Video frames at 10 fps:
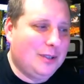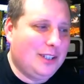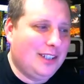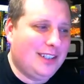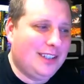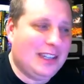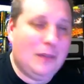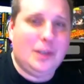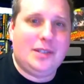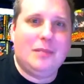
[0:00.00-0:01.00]
she's just
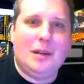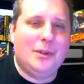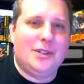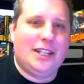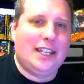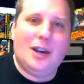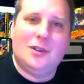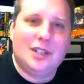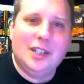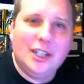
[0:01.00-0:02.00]
given some numbers to count.
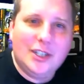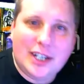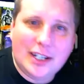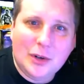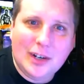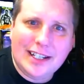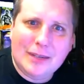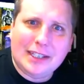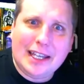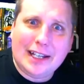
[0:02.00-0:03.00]
She had no idea
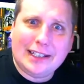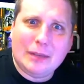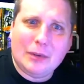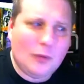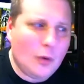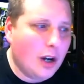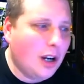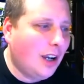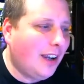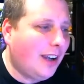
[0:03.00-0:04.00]
what the heck they were for.